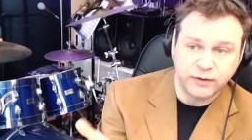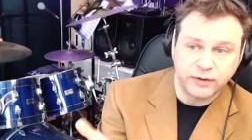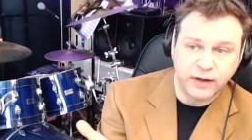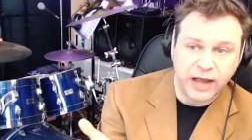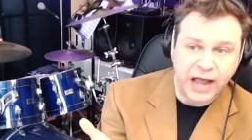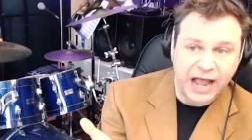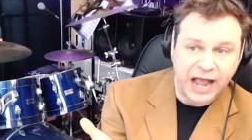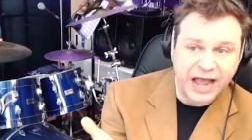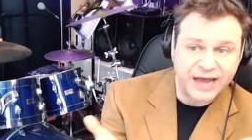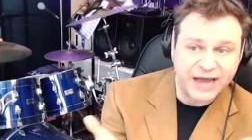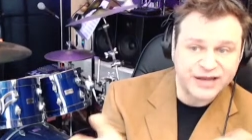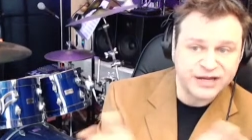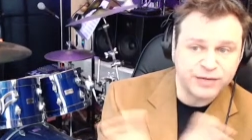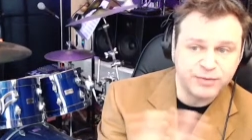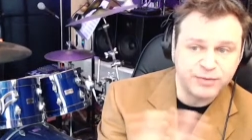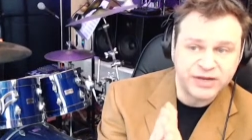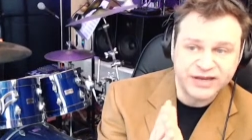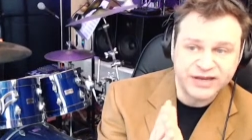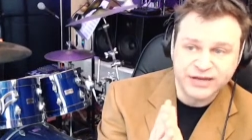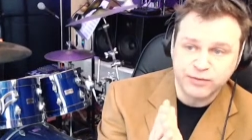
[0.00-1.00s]
ask
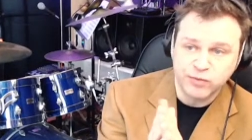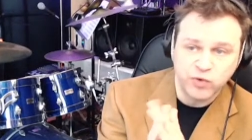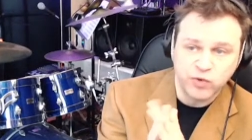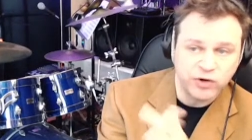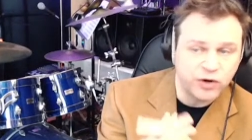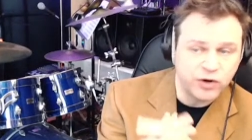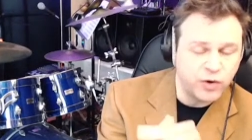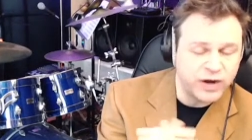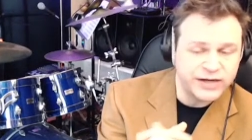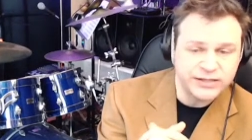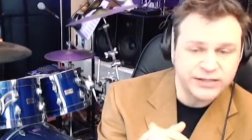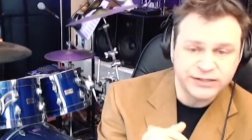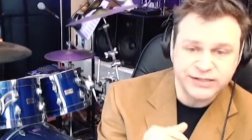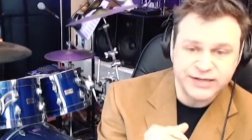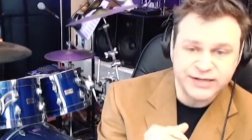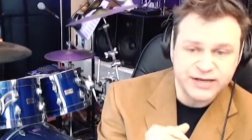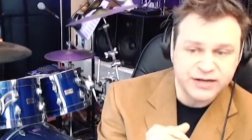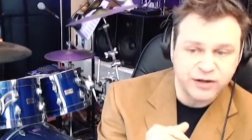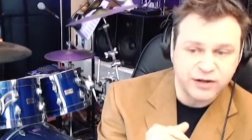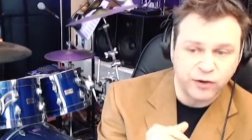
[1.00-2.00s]
me some more
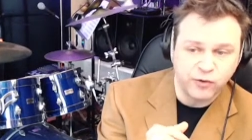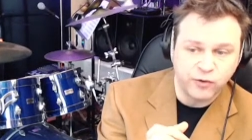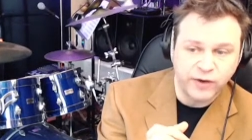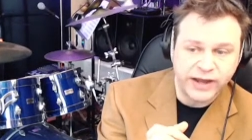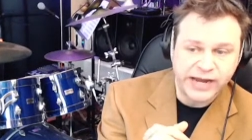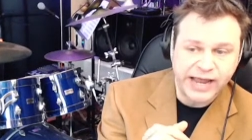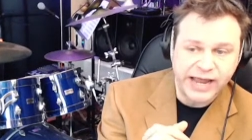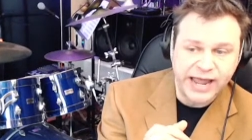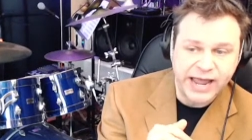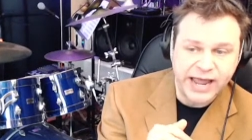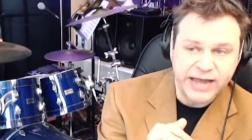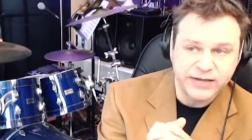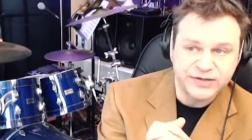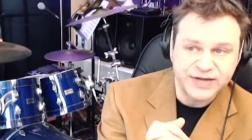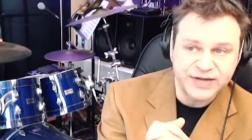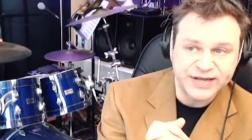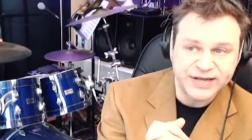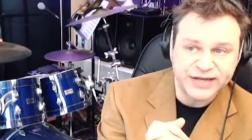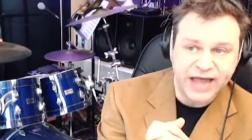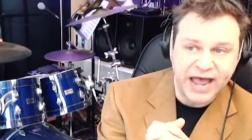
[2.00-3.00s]
questions, go right ahead,
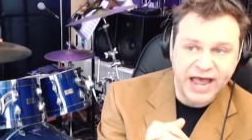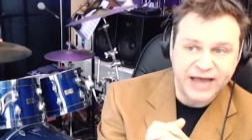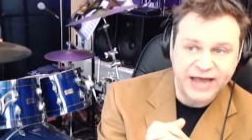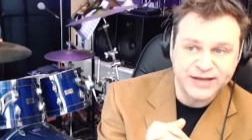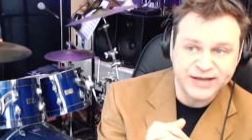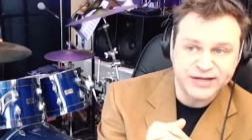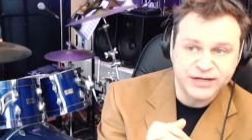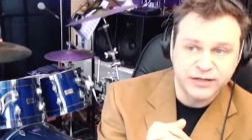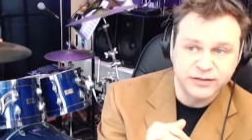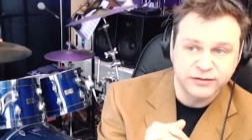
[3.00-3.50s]
just ask.